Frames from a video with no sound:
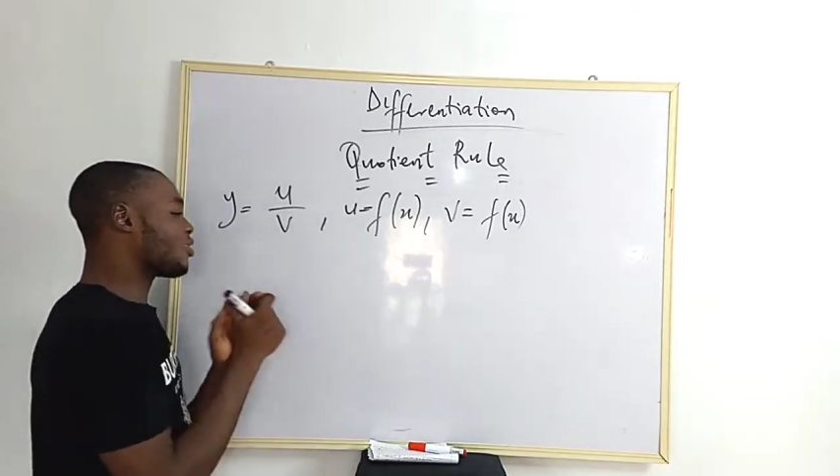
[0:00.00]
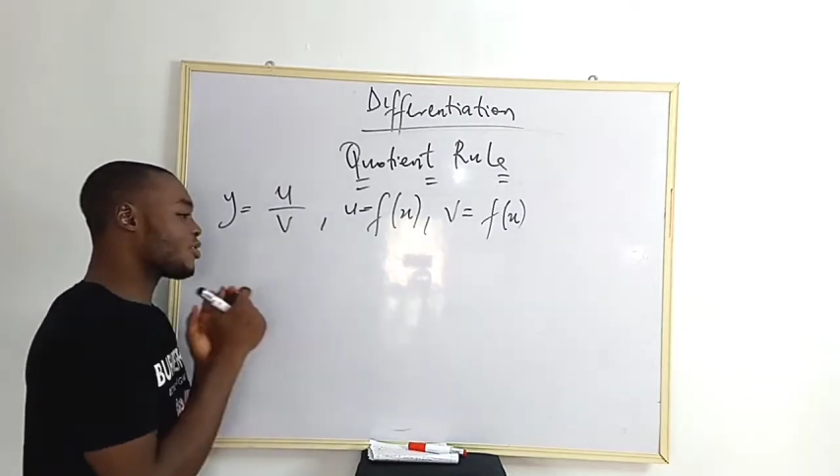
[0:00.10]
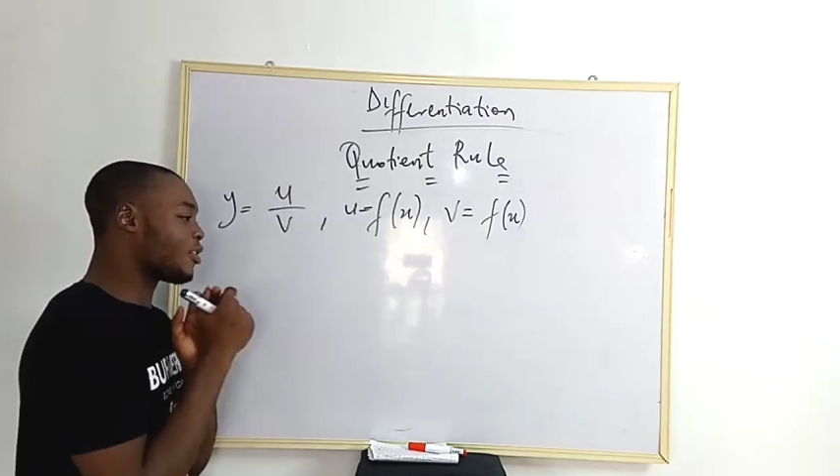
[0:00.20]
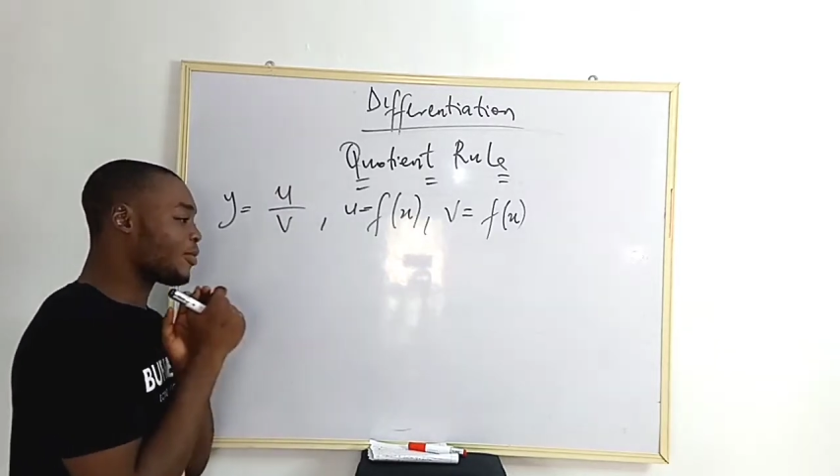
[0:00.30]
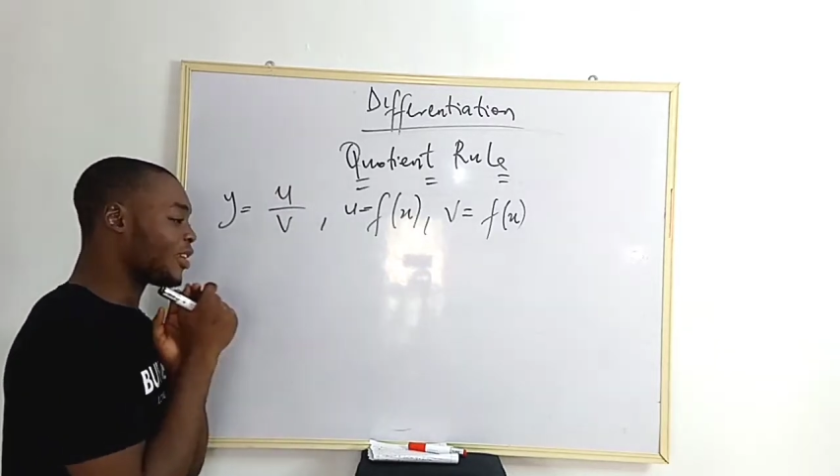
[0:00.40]

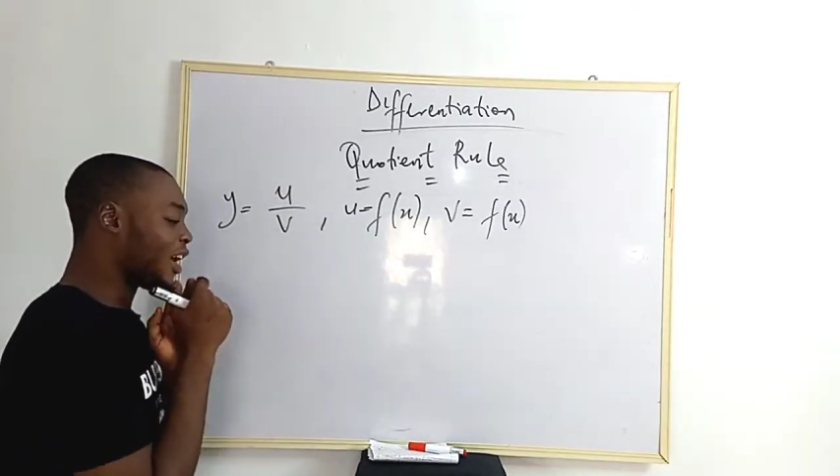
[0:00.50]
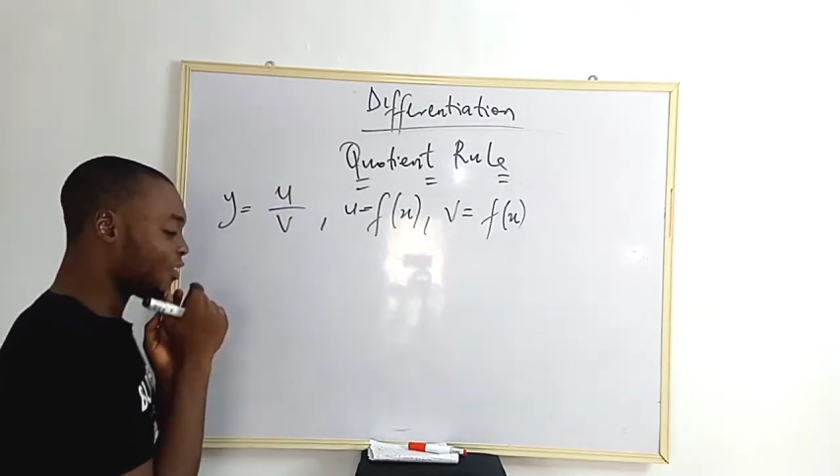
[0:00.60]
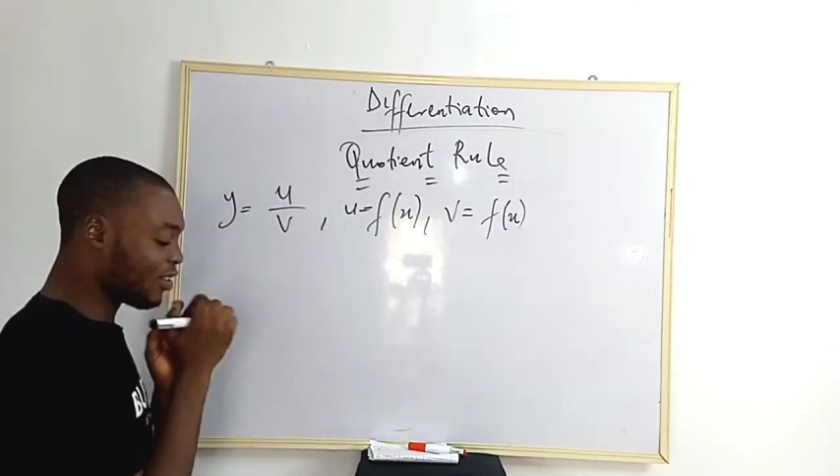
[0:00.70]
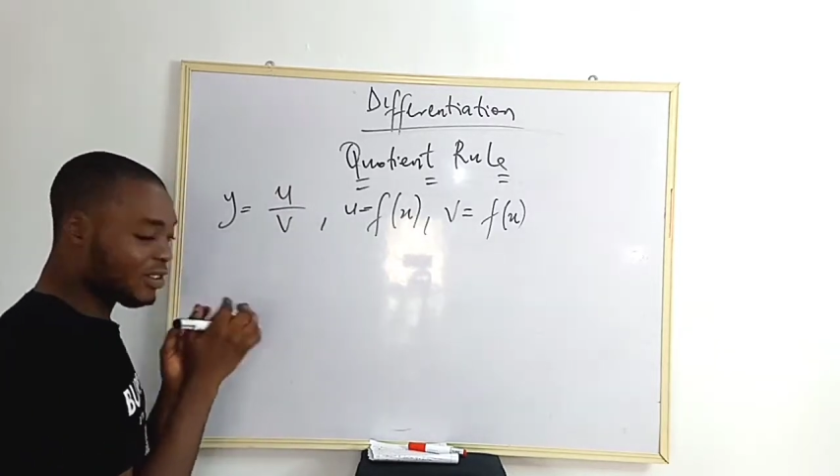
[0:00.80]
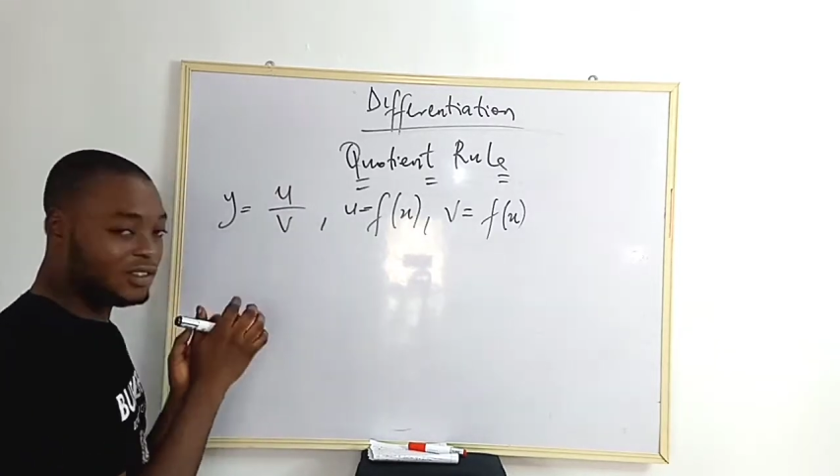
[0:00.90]
something like
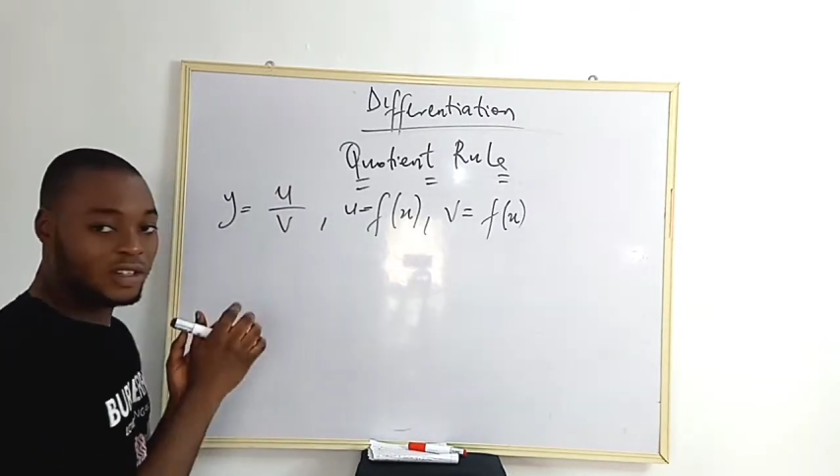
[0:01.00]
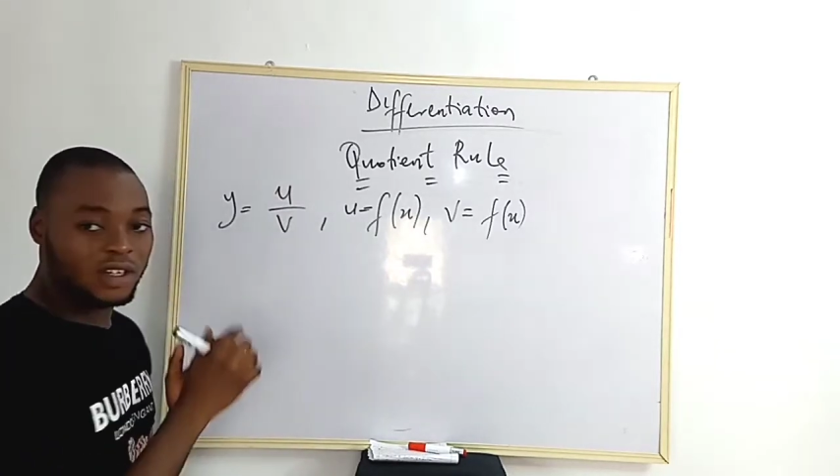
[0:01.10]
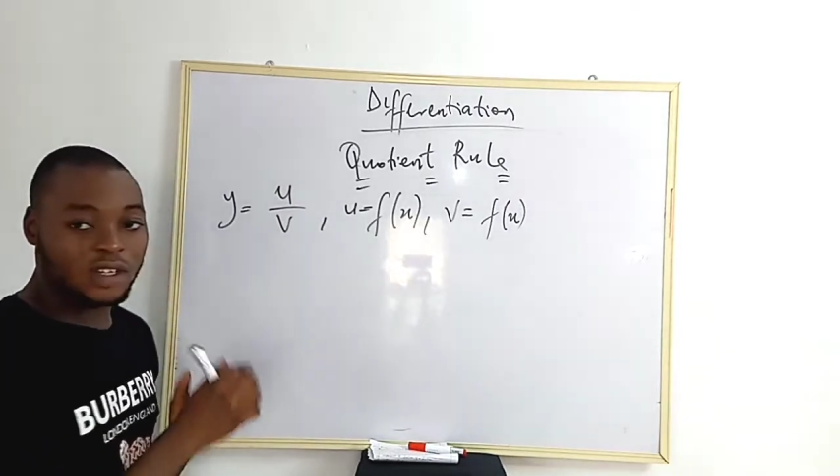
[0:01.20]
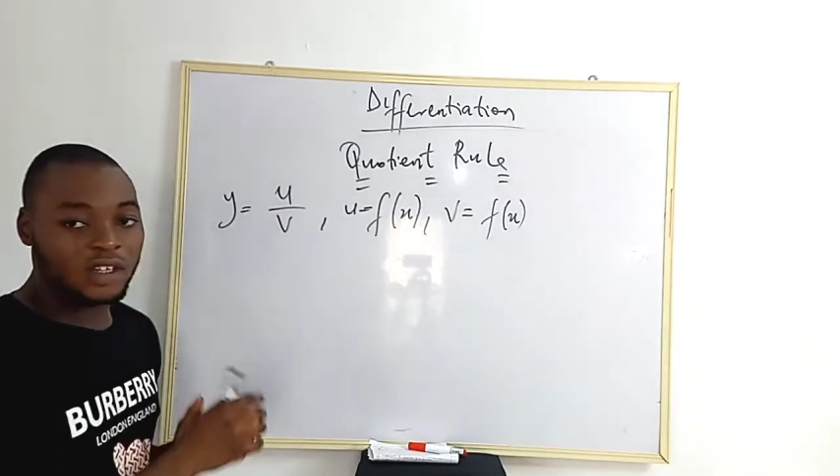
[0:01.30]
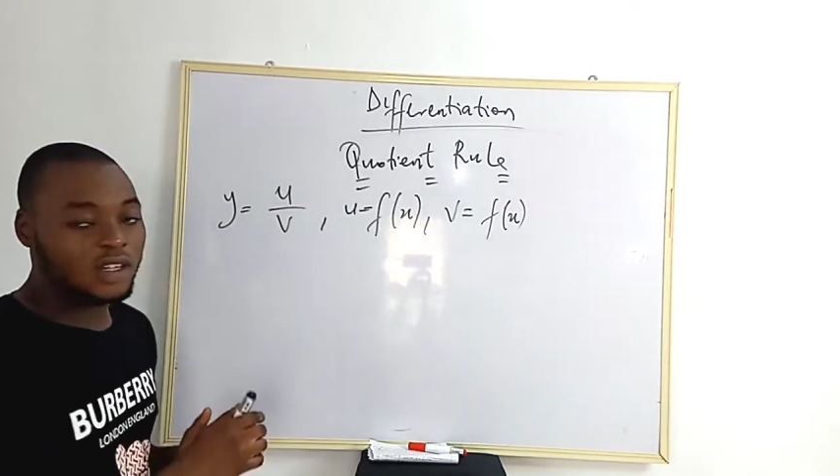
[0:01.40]
this?
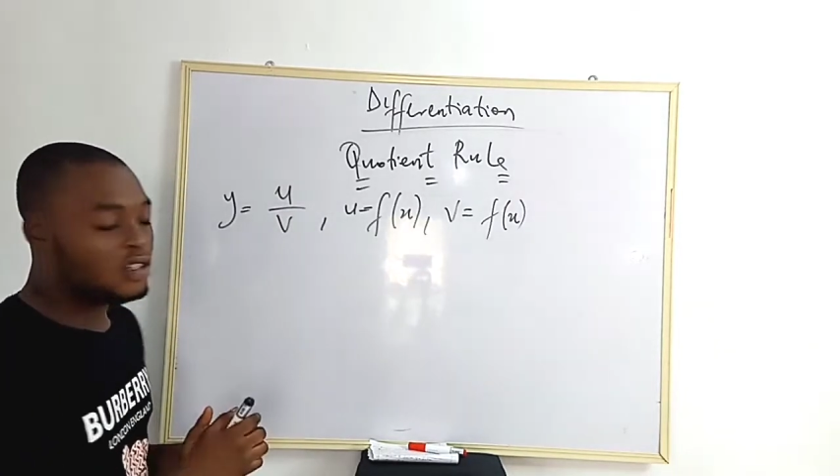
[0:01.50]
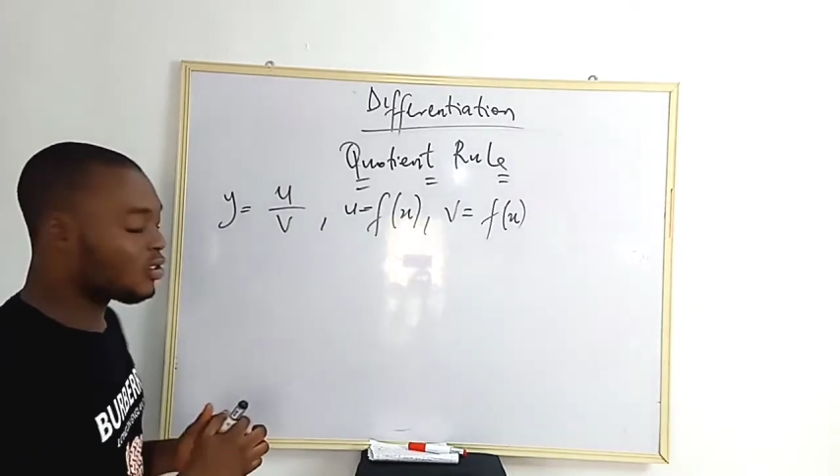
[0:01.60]
So